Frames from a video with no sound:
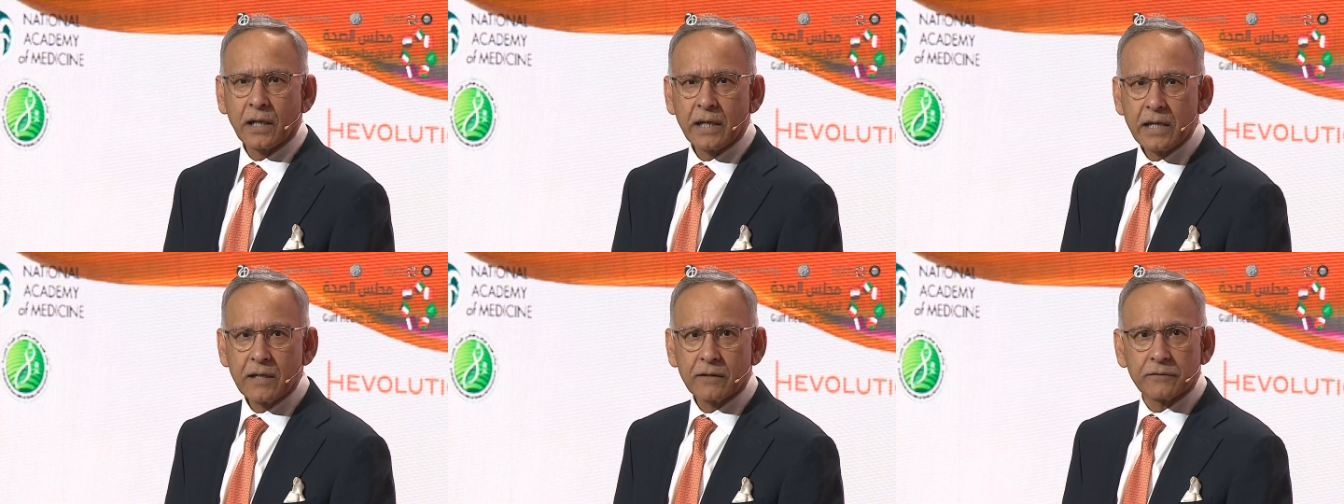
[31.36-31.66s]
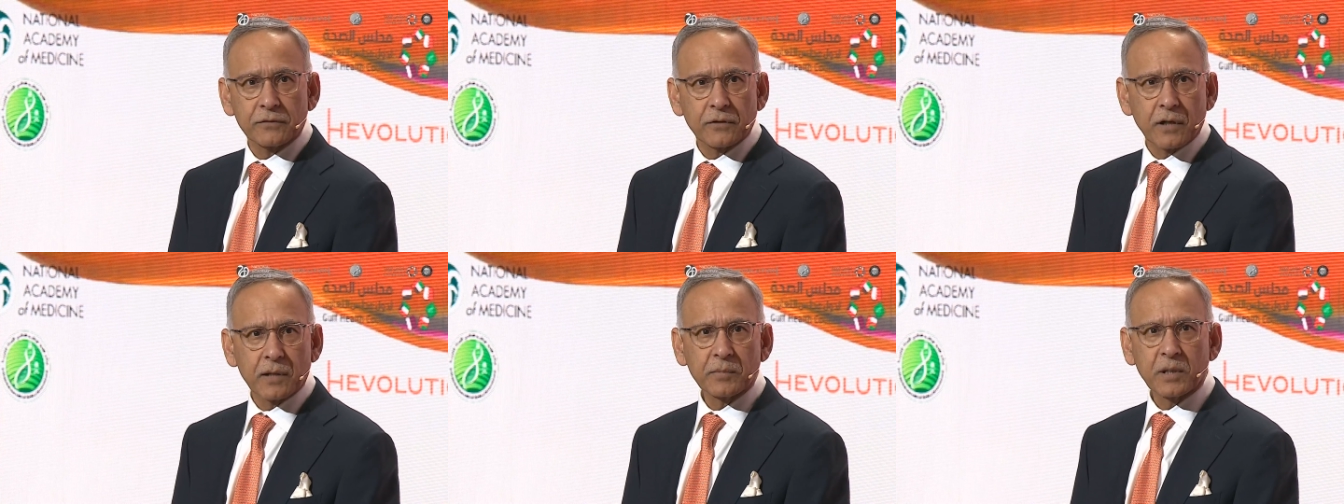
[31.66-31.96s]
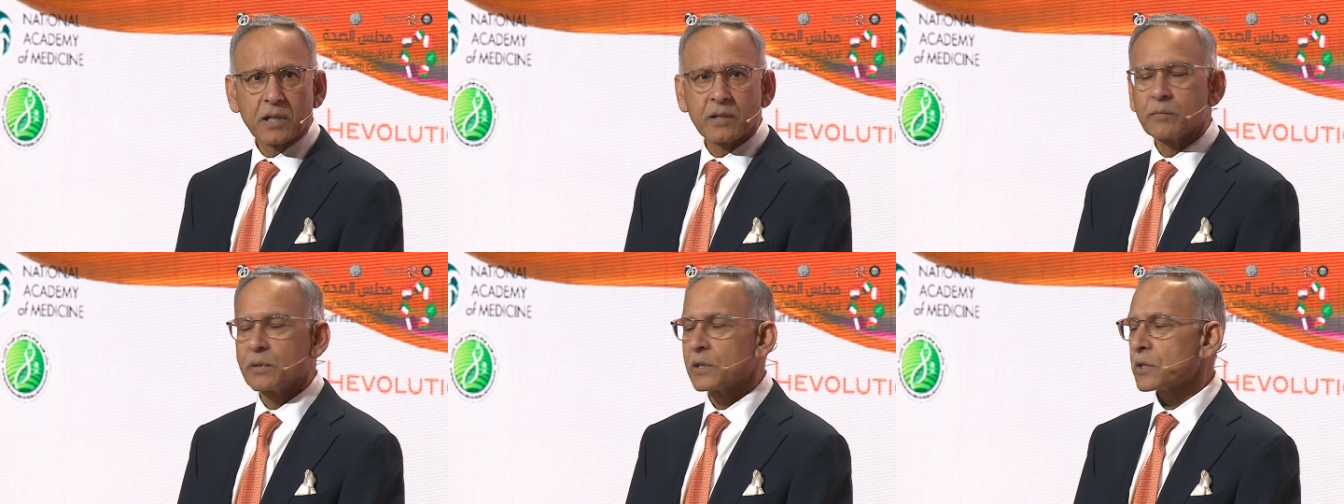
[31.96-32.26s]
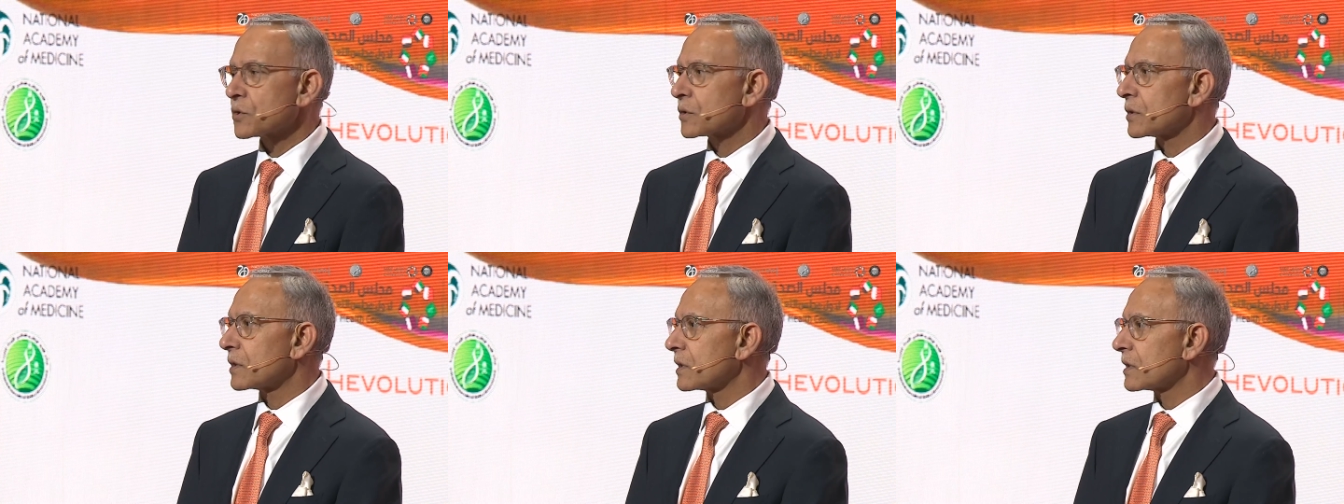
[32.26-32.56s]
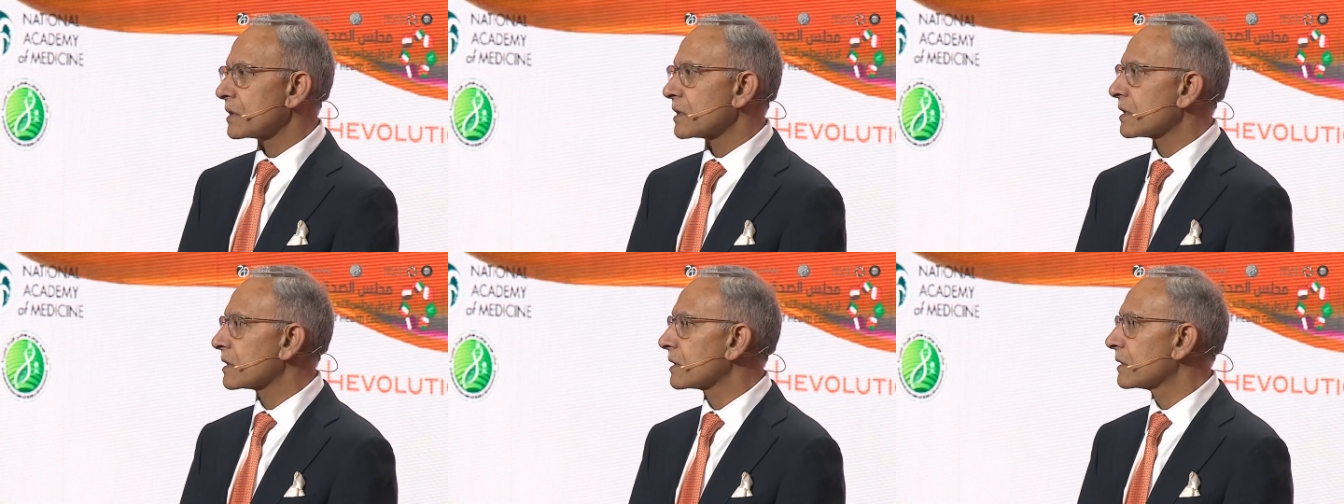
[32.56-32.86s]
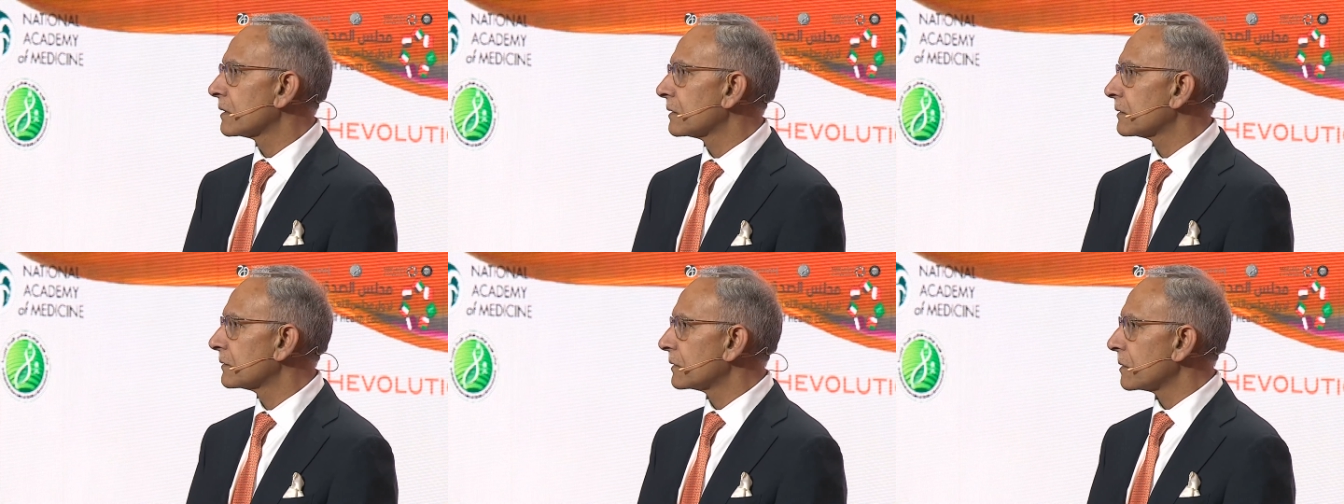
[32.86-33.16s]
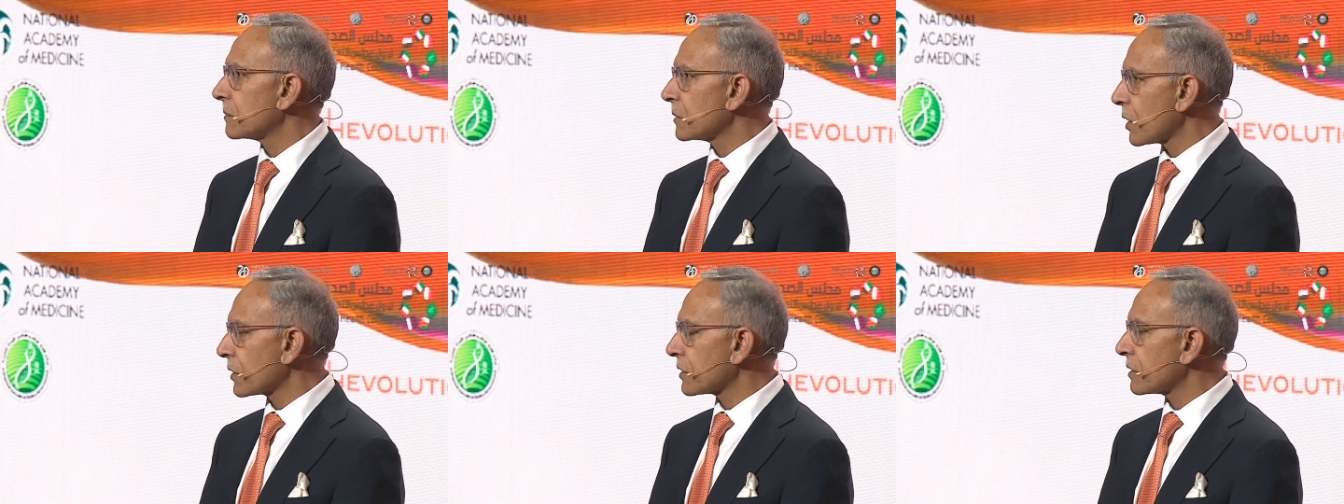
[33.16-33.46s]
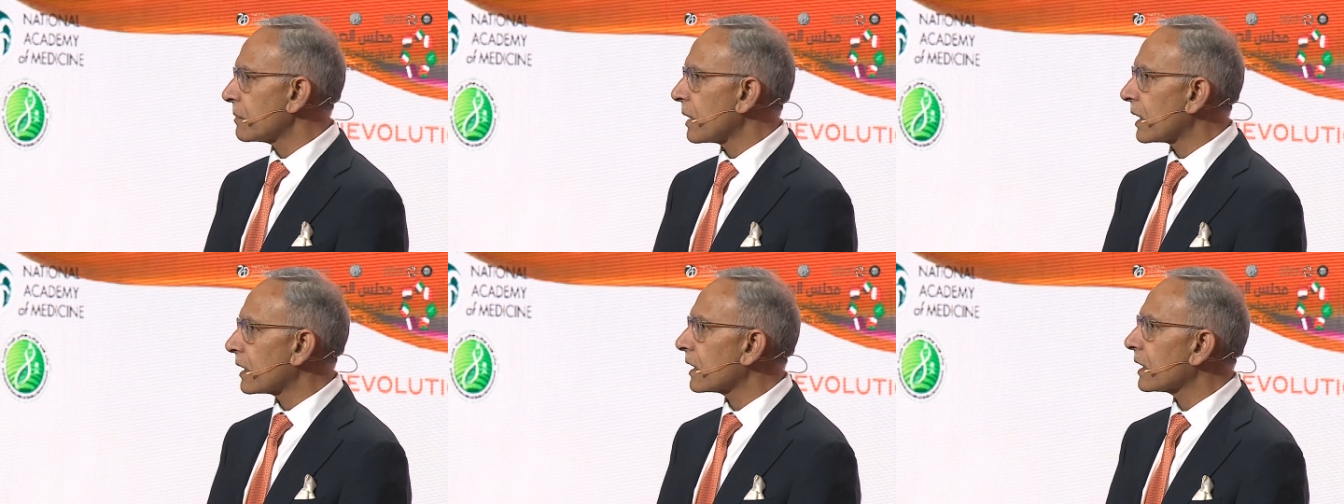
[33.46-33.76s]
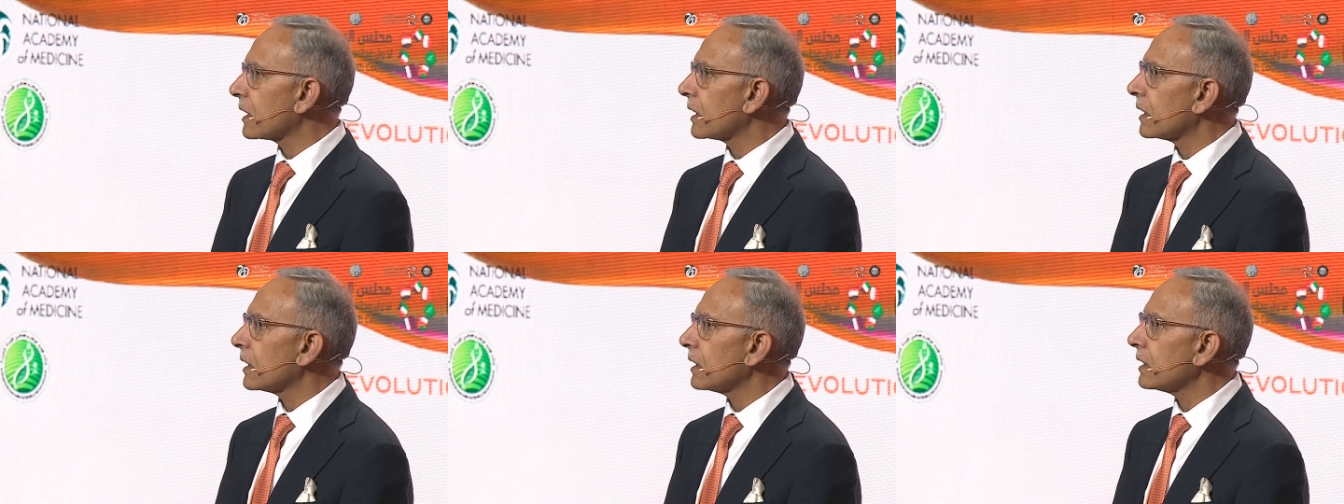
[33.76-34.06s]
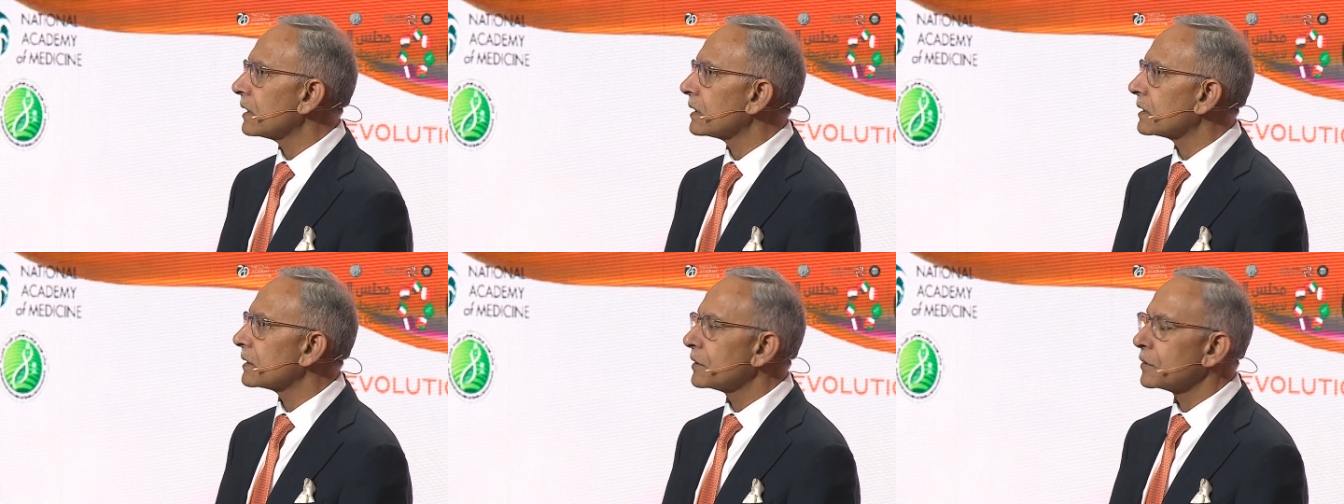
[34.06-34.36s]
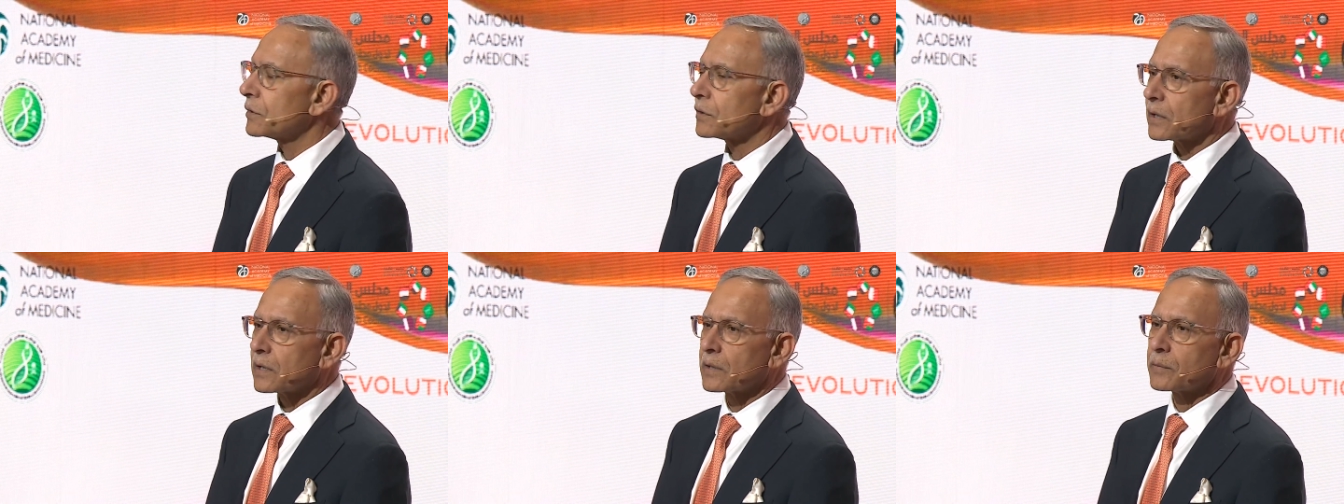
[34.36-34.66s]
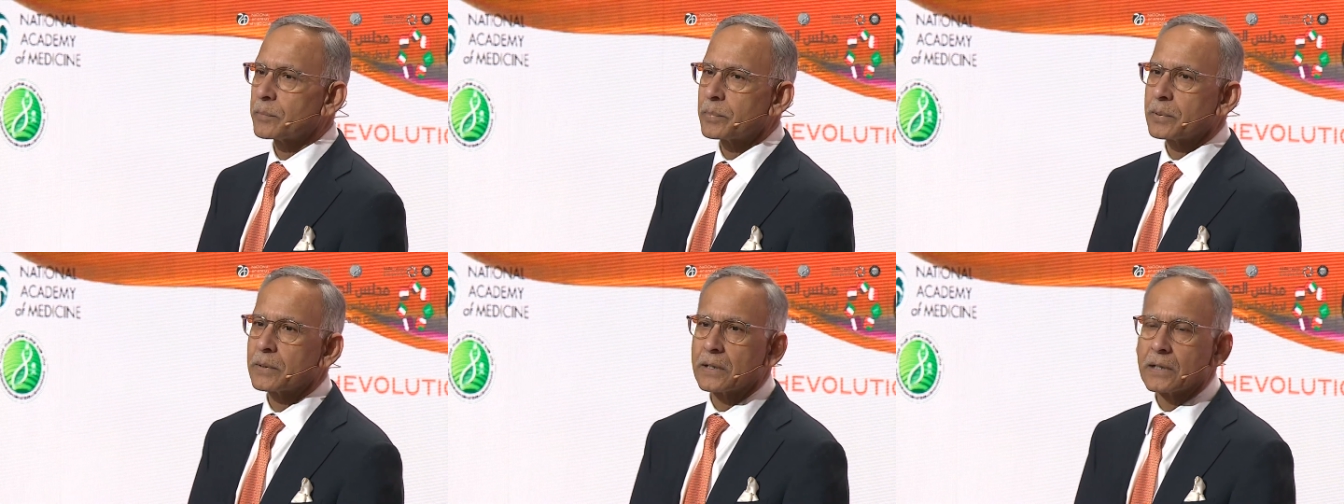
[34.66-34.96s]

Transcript: from commissioners from North America, Europe,